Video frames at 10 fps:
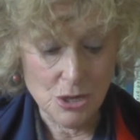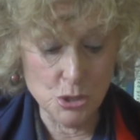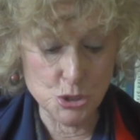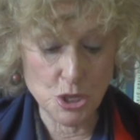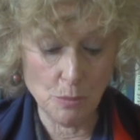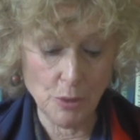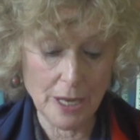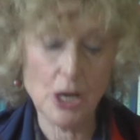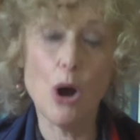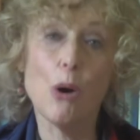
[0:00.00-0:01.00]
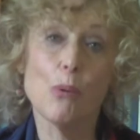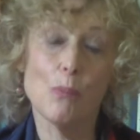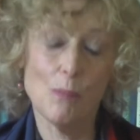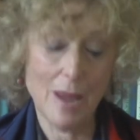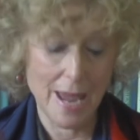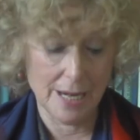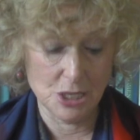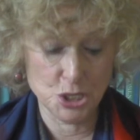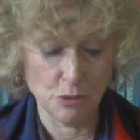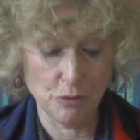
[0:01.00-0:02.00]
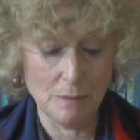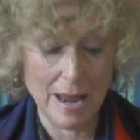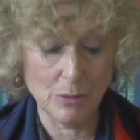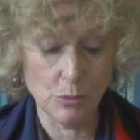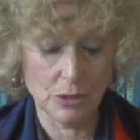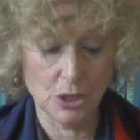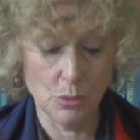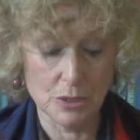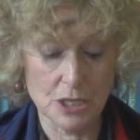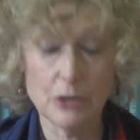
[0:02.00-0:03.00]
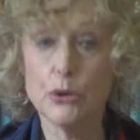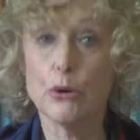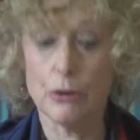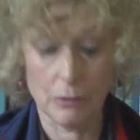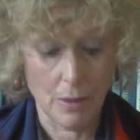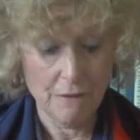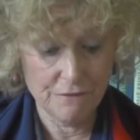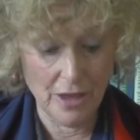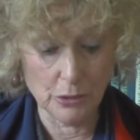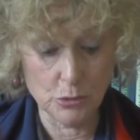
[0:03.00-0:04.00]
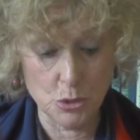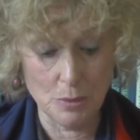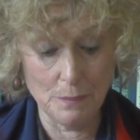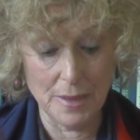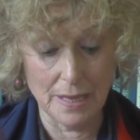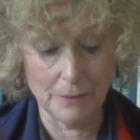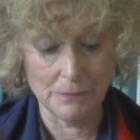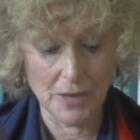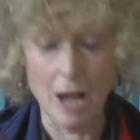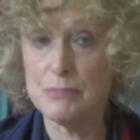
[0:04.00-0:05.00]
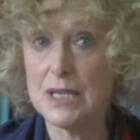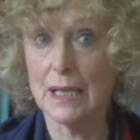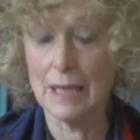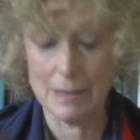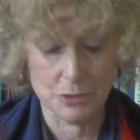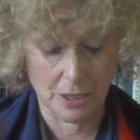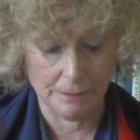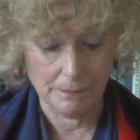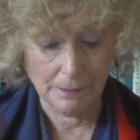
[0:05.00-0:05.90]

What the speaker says: you shall bring it home, and it shall remain with you until your fellow human being comes and claims it.